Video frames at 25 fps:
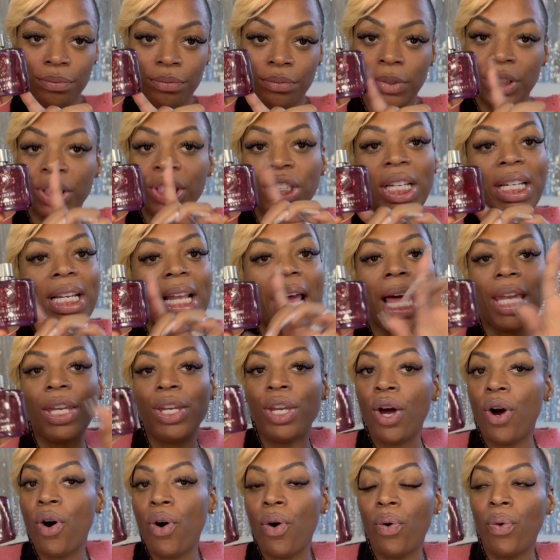She not
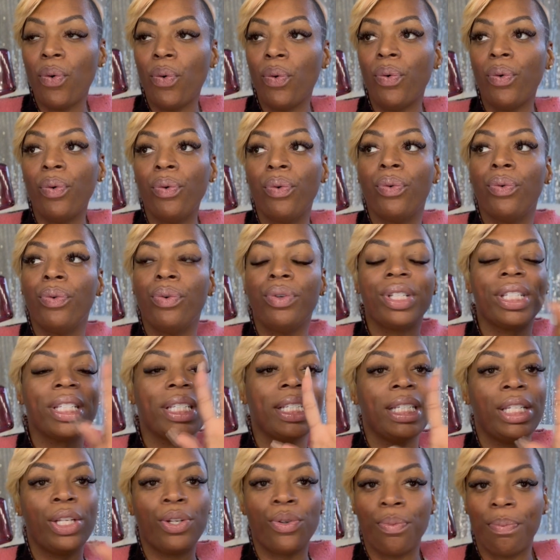no
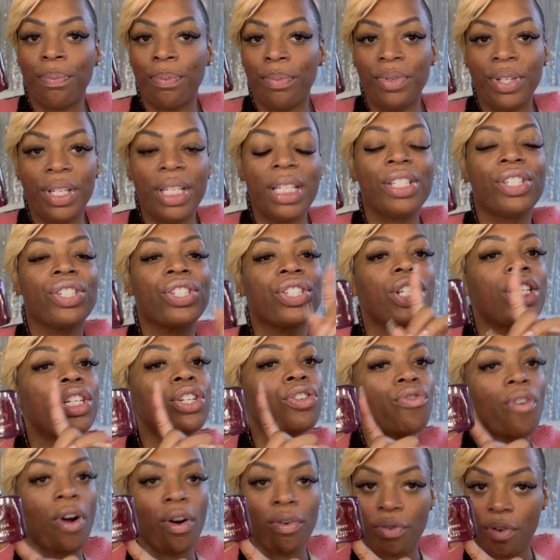little she
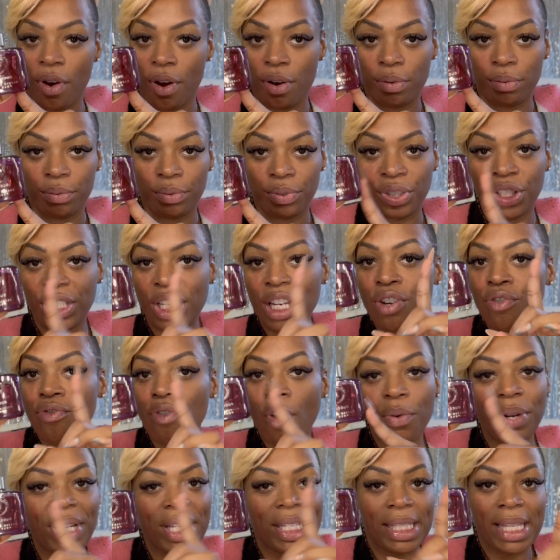grown grown. She
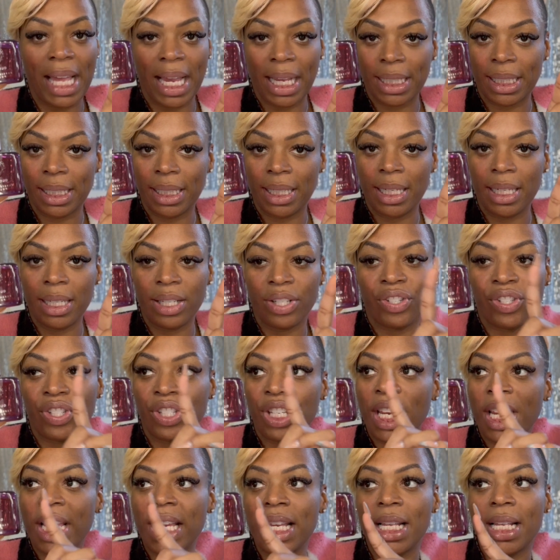grown and sexy.
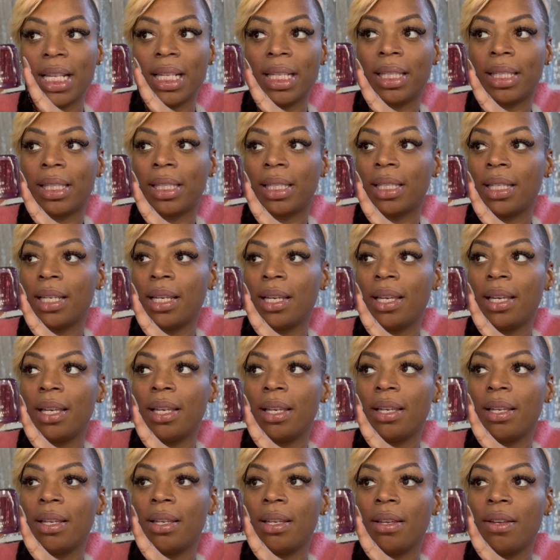She is
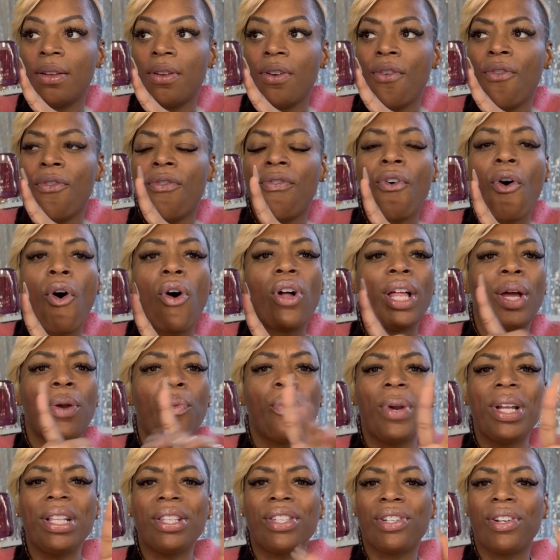fall and
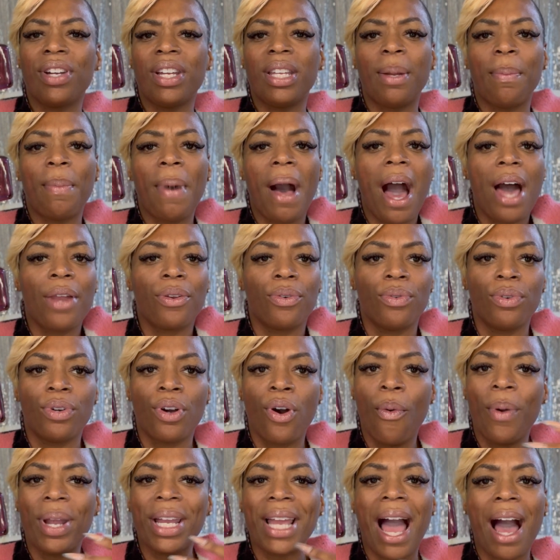winter in a bottle,
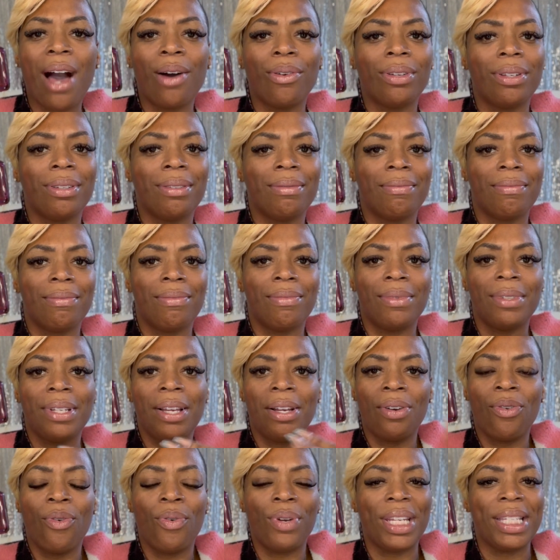going out
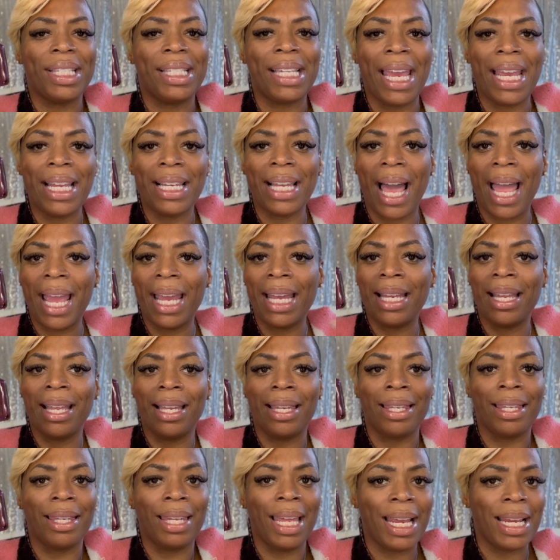on a date night,
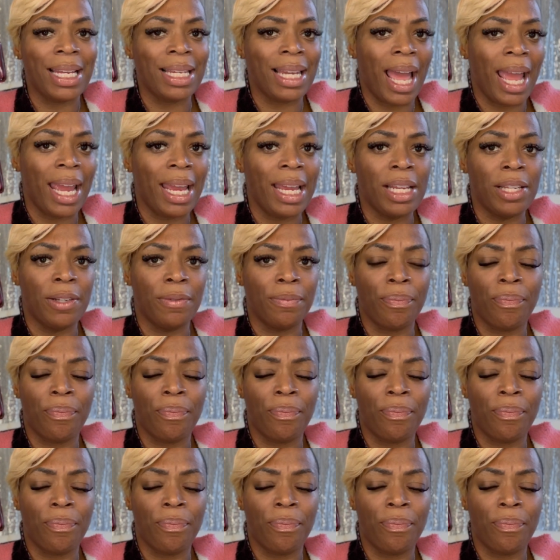late night,